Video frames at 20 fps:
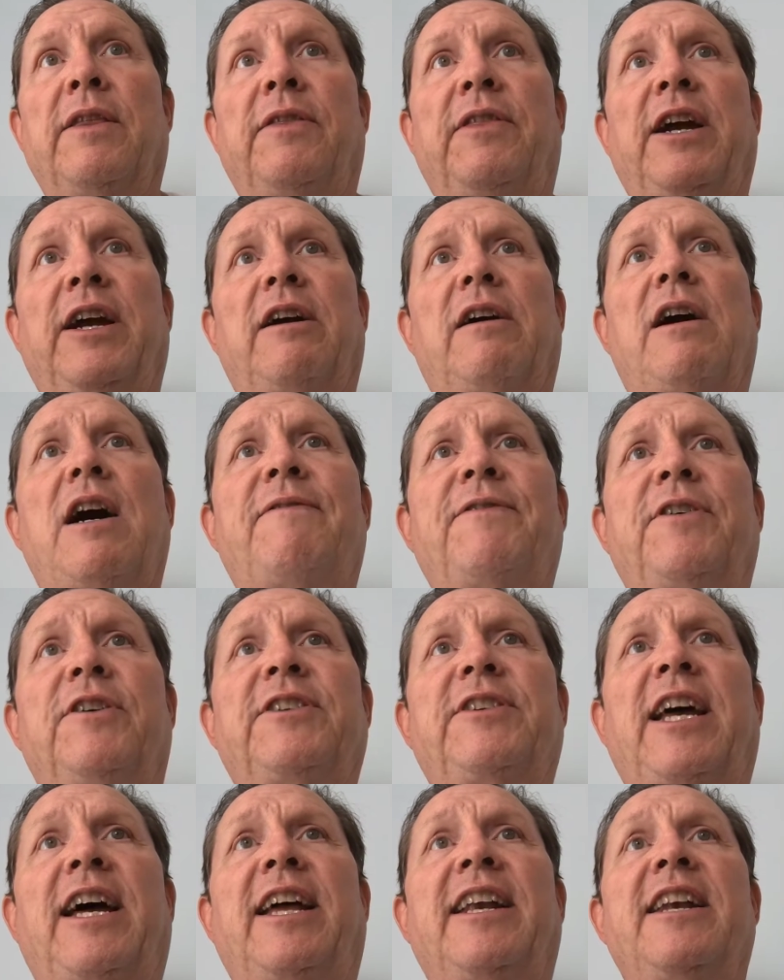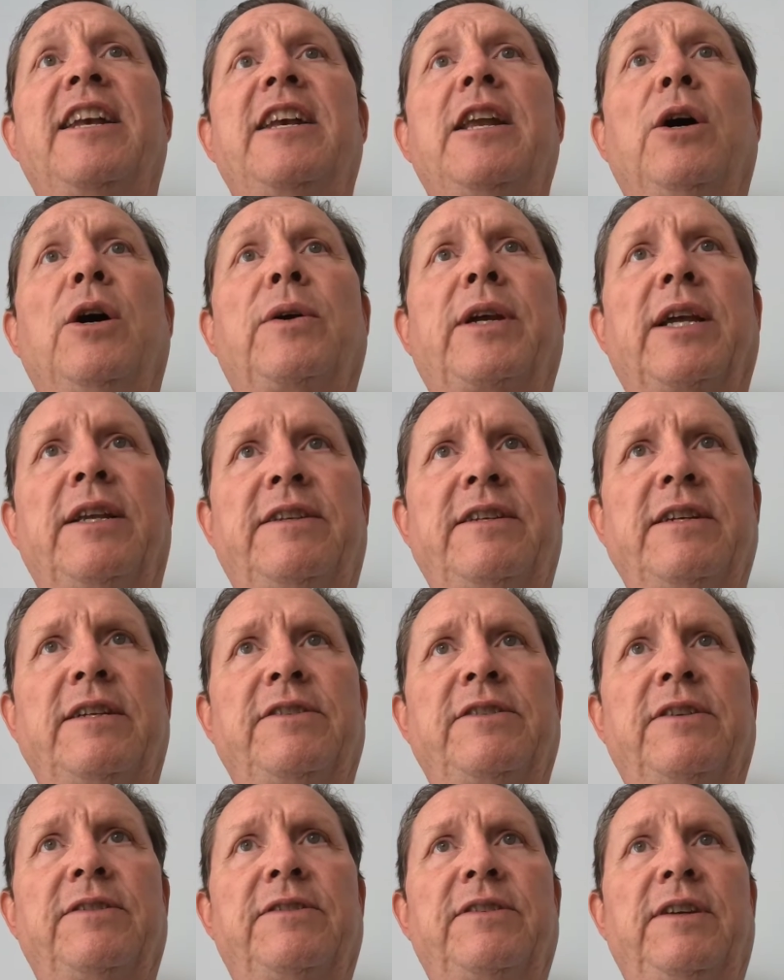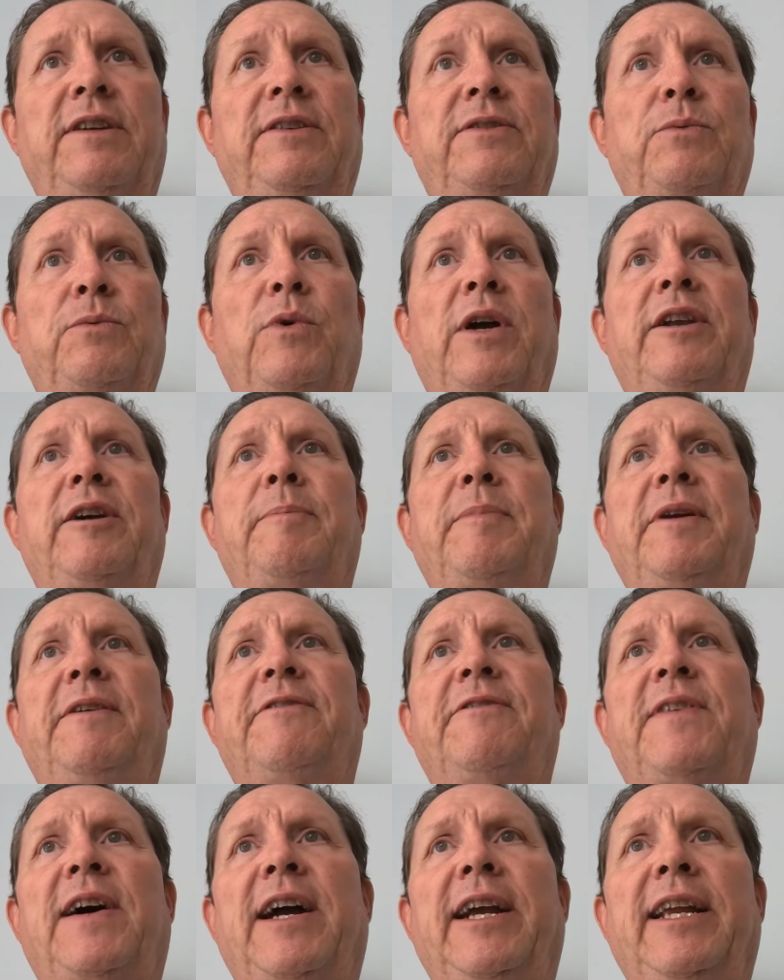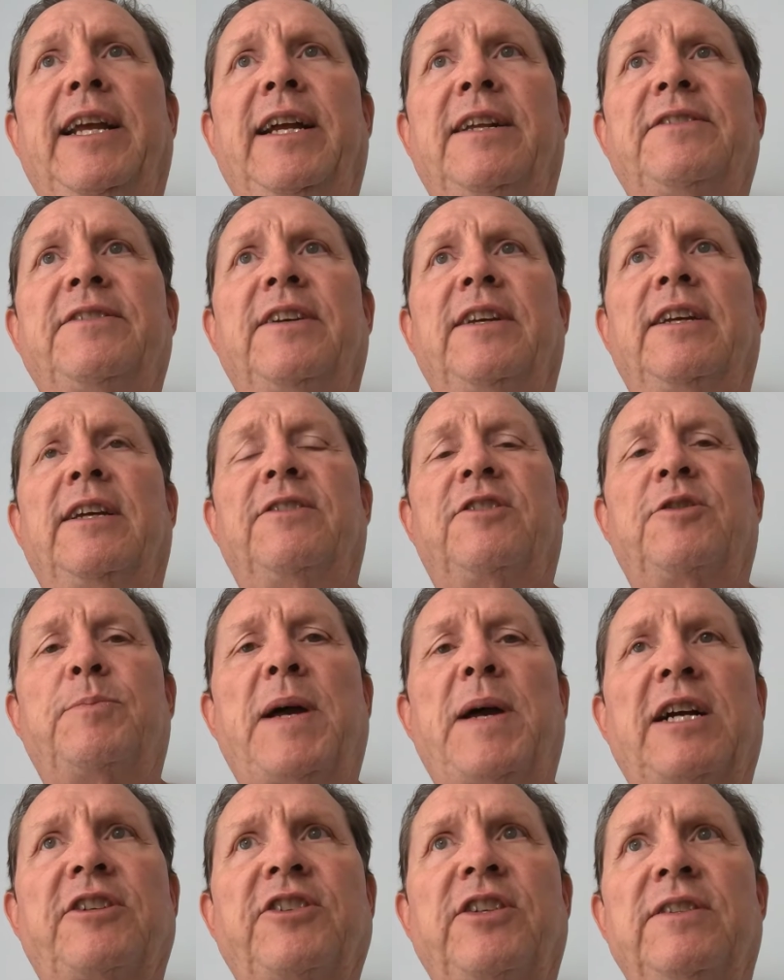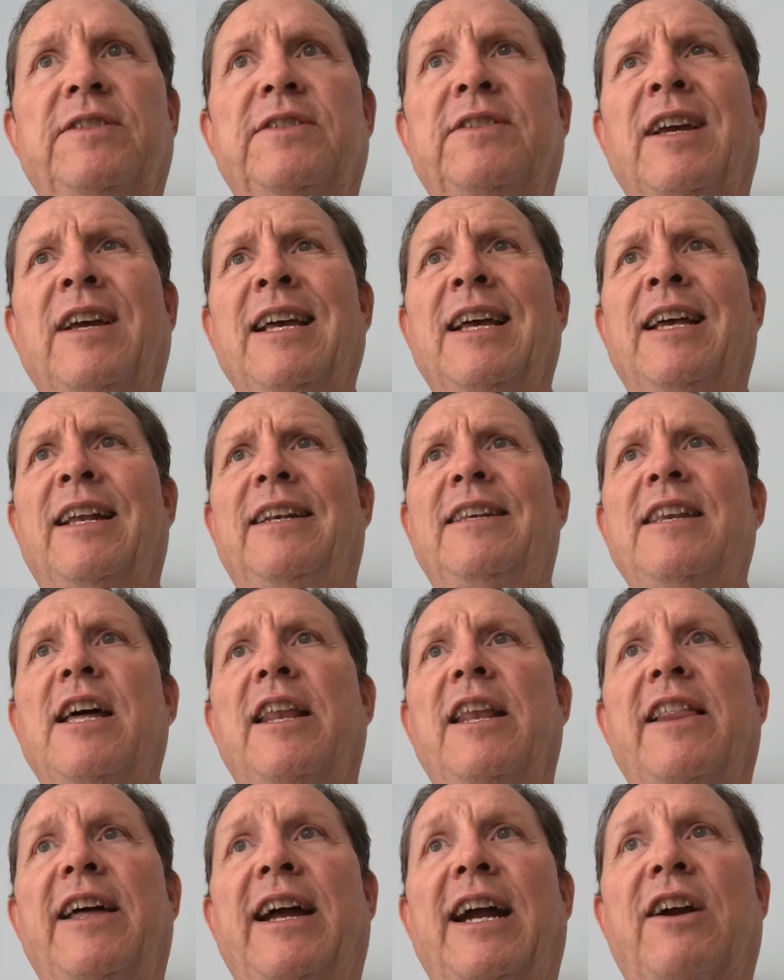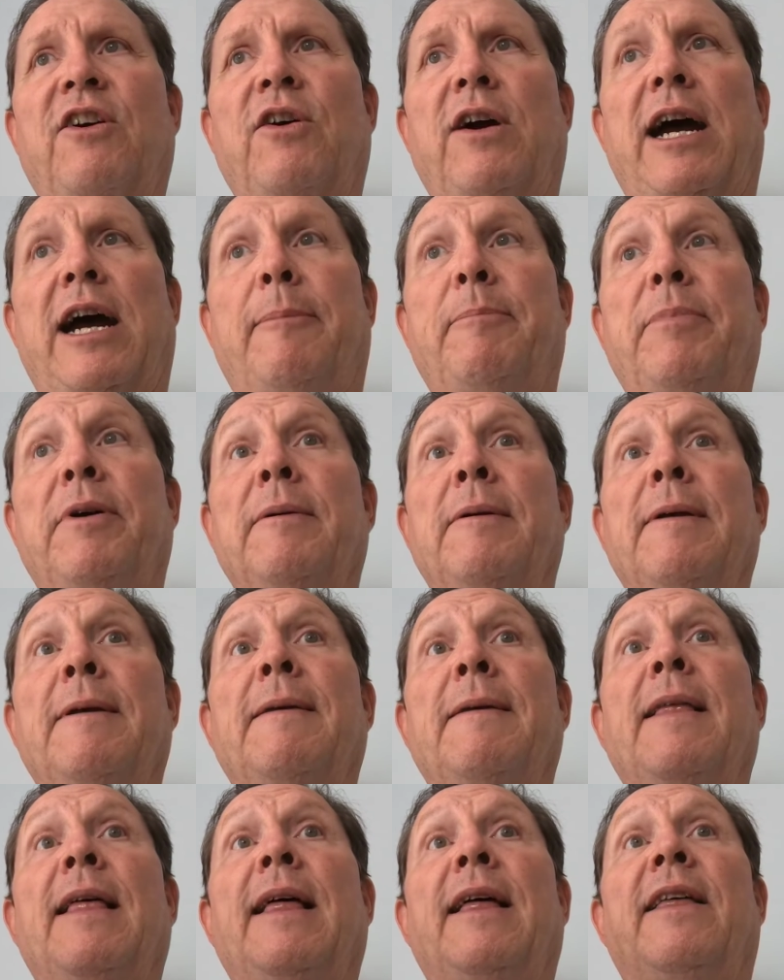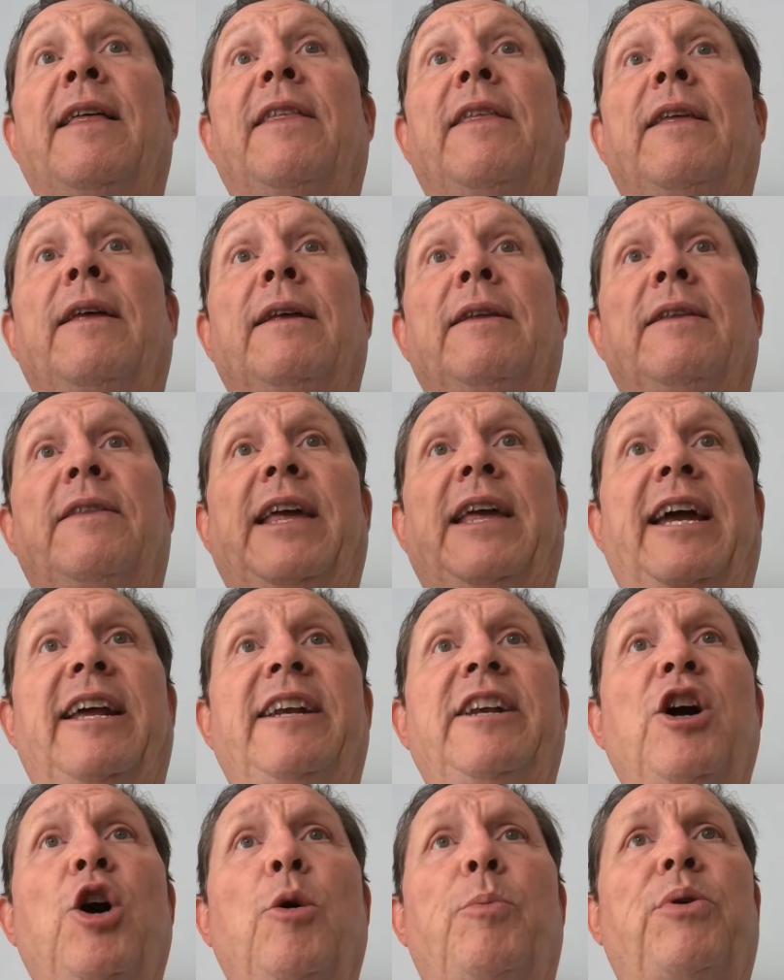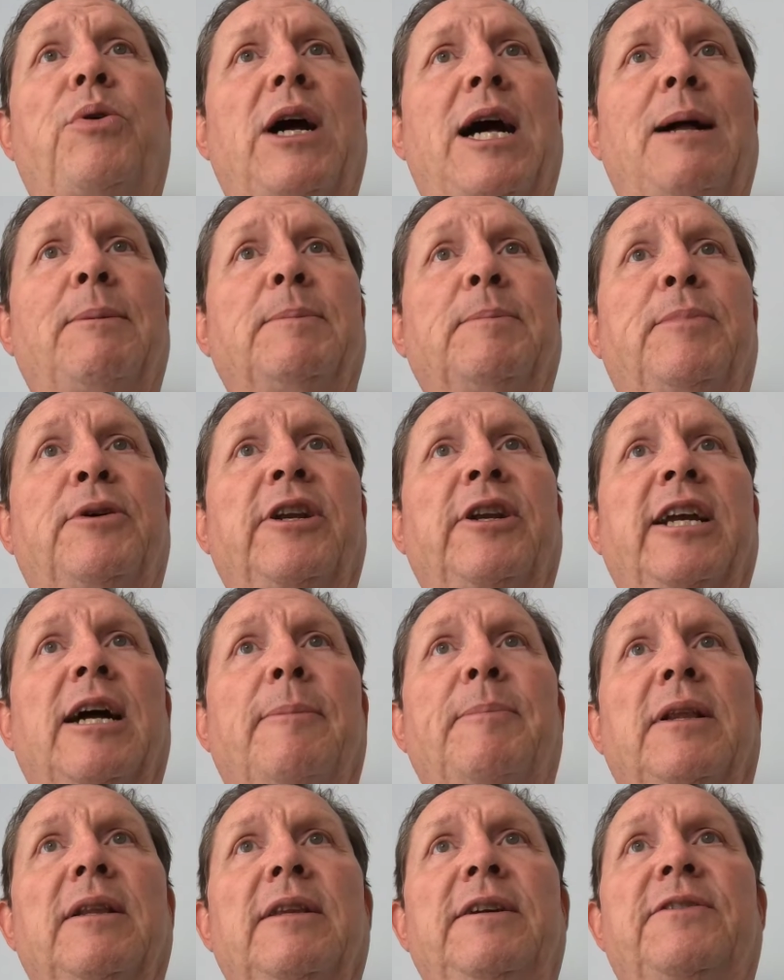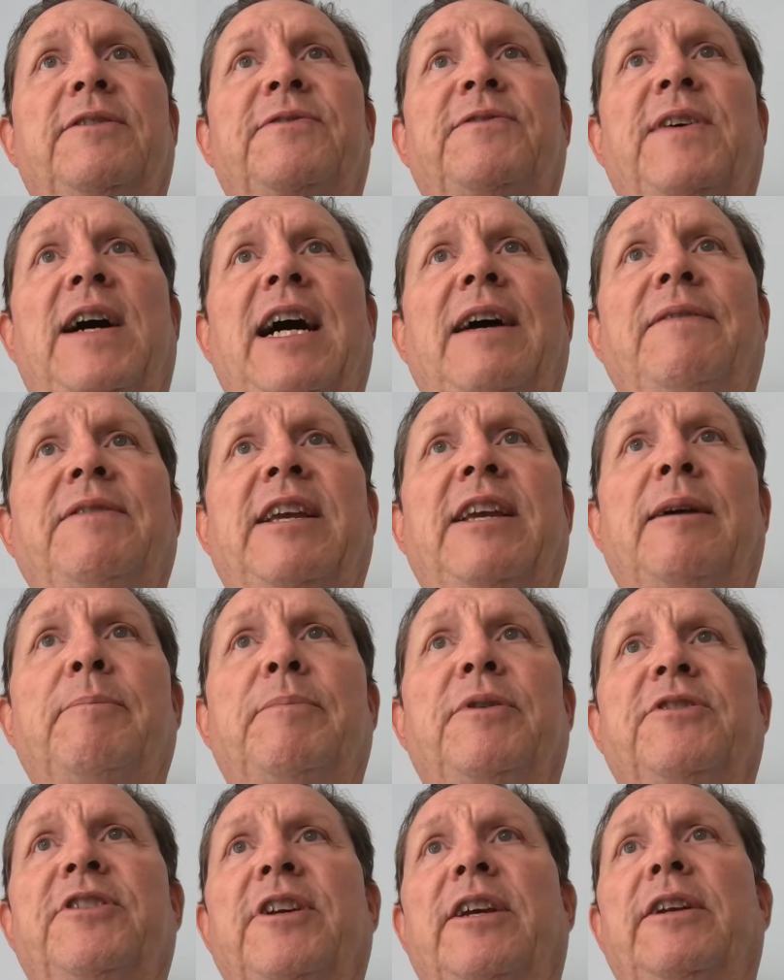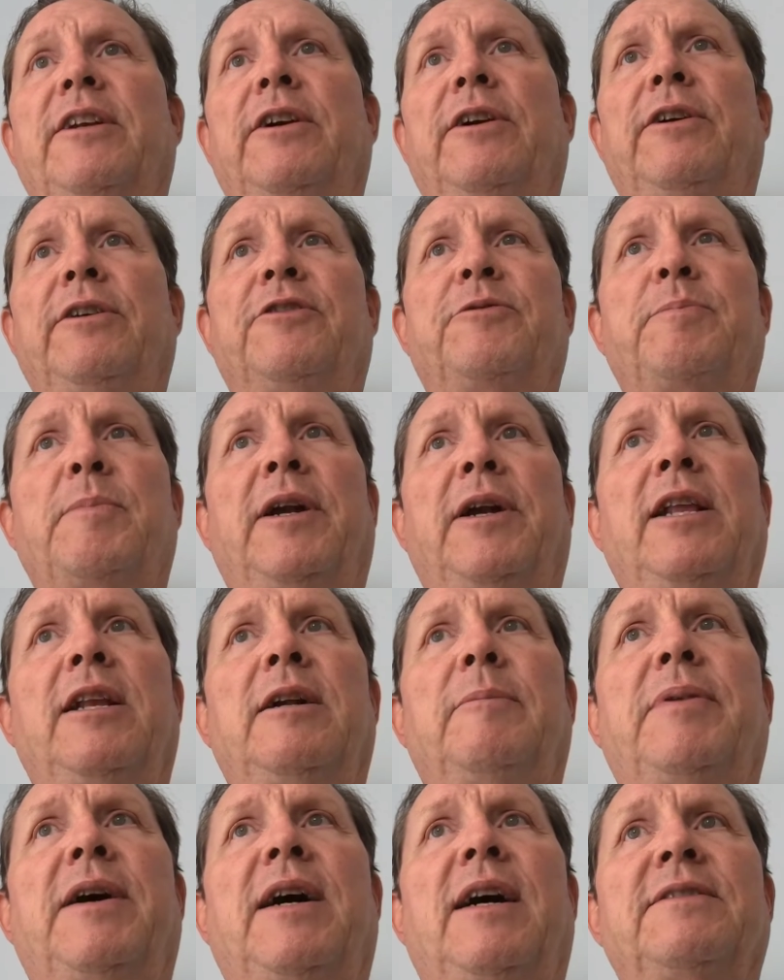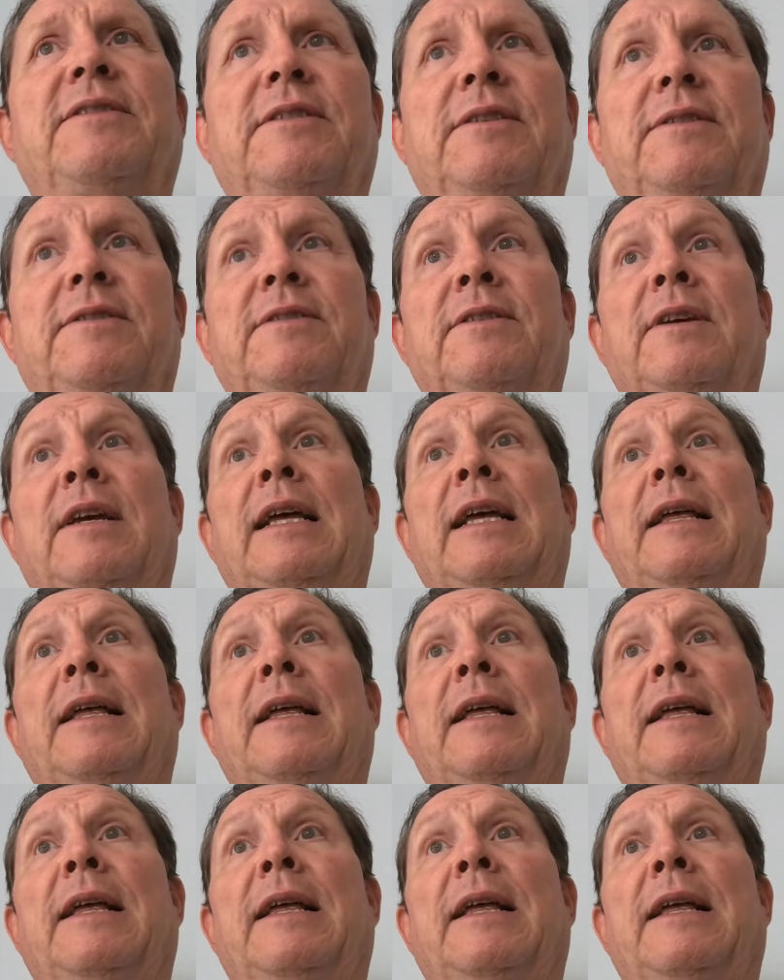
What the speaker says: Their offers had no contingencies, whether it be financing, inspections, none of that crap. They had no problem putting up at least 5-10% earnest money deposits.